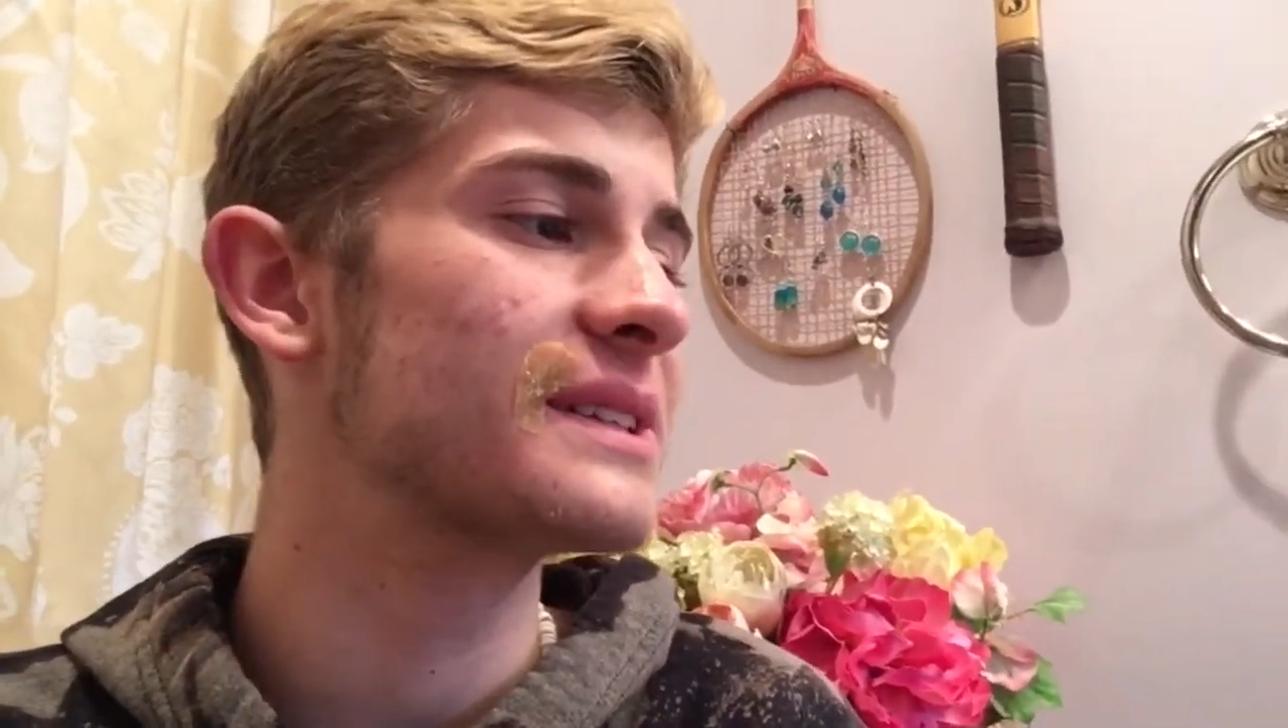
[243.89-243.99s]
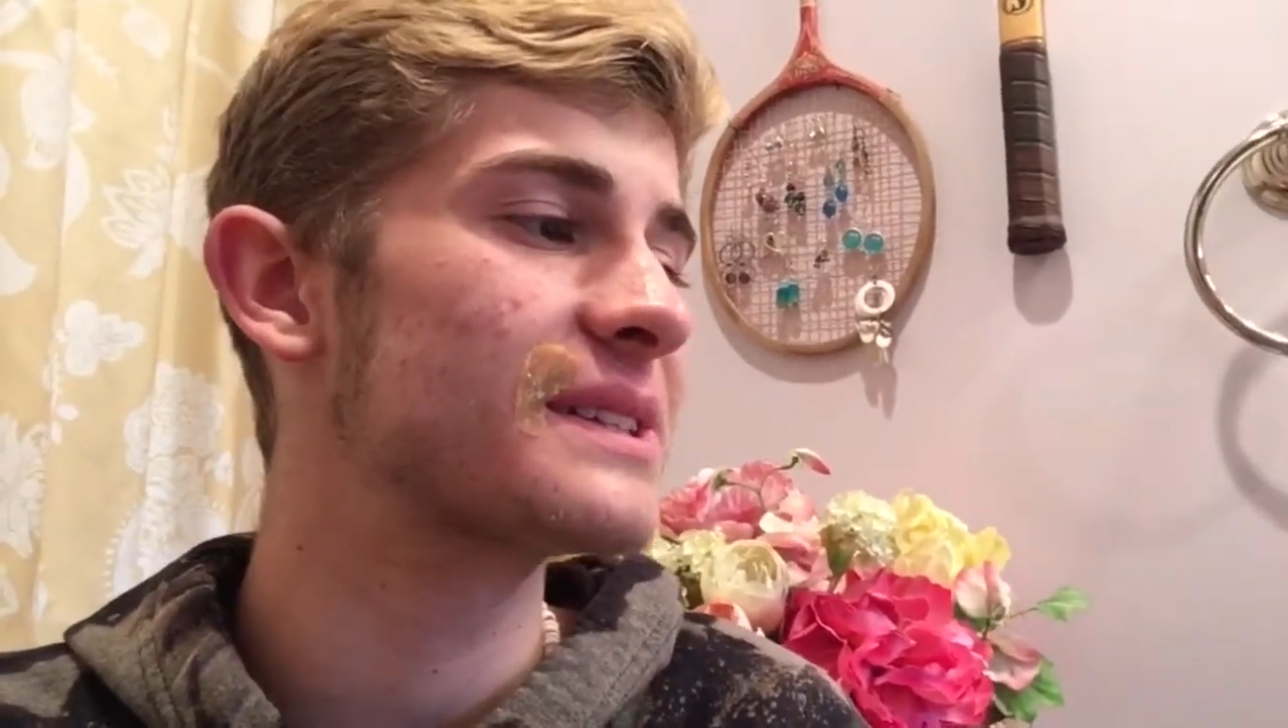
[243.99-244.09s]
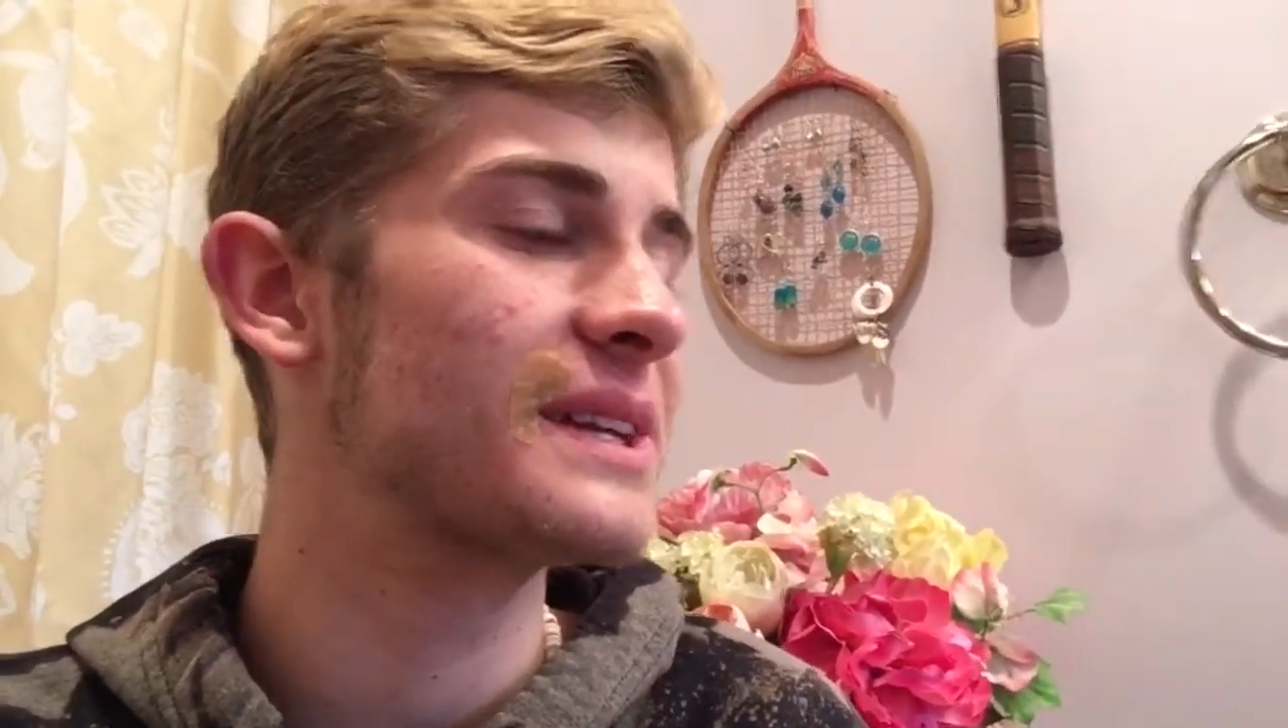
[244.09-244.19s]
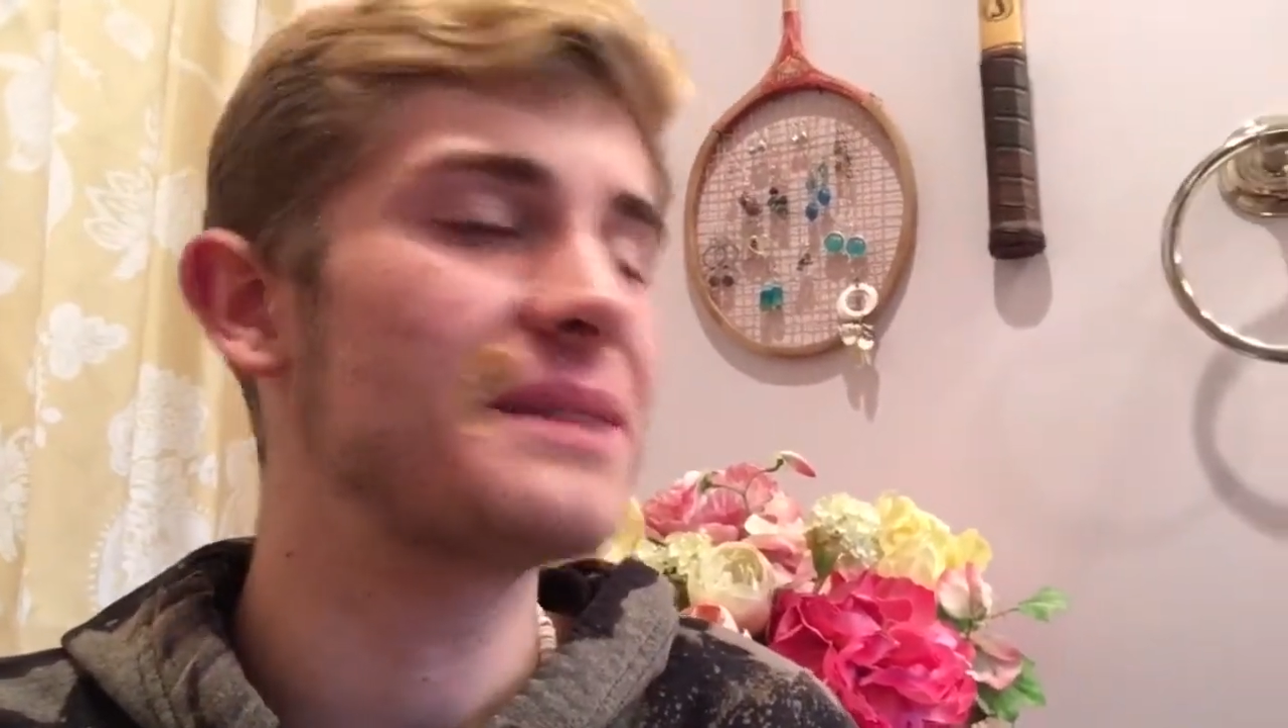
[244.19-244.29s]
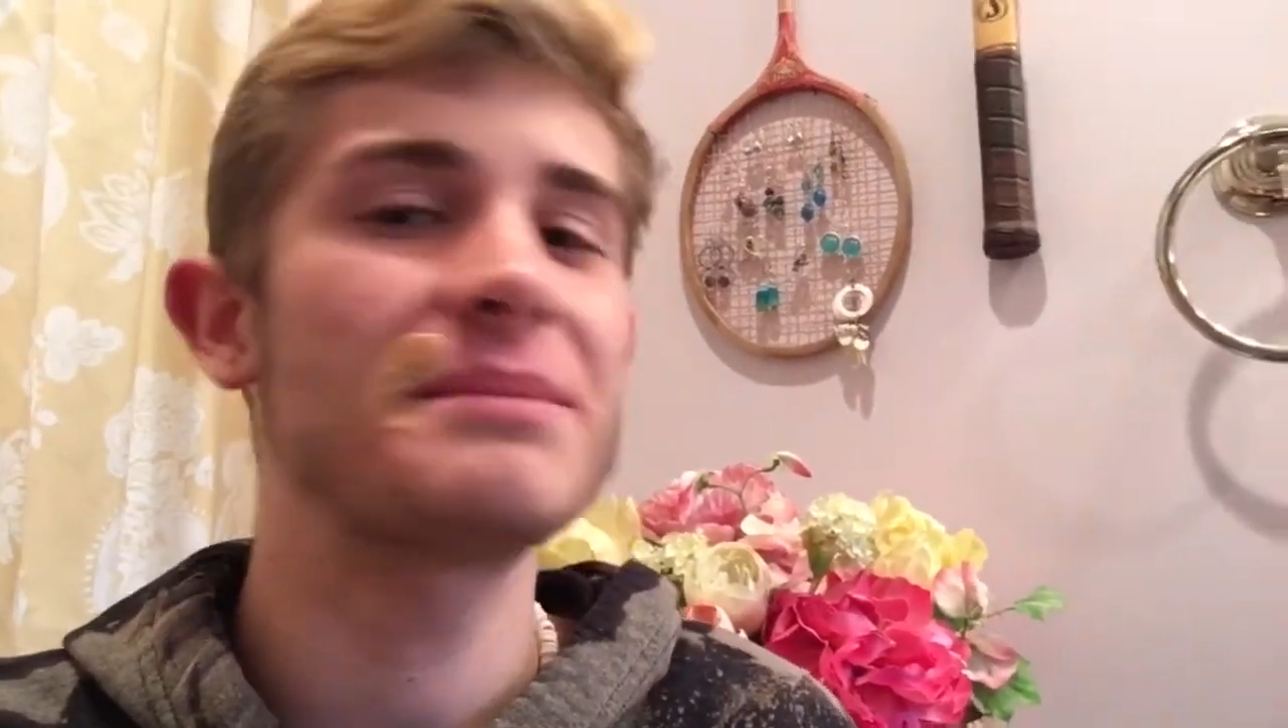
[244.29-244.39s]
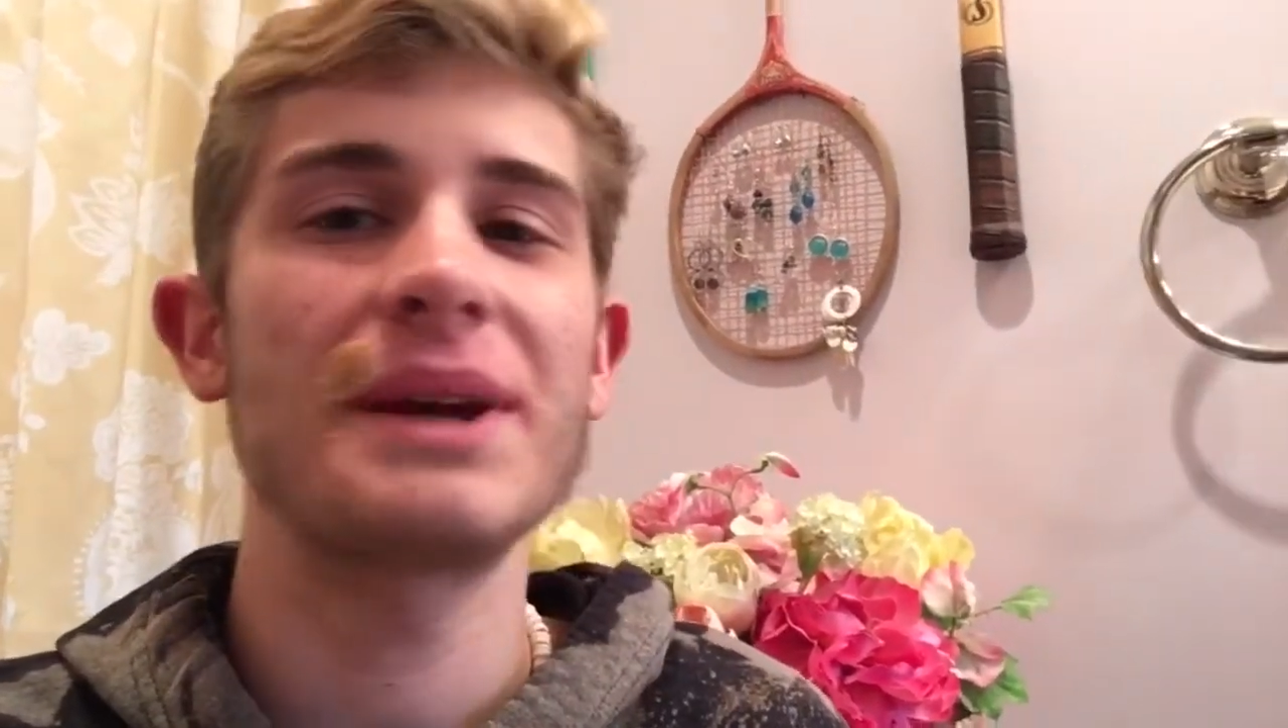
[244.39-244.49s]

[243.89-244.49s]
the same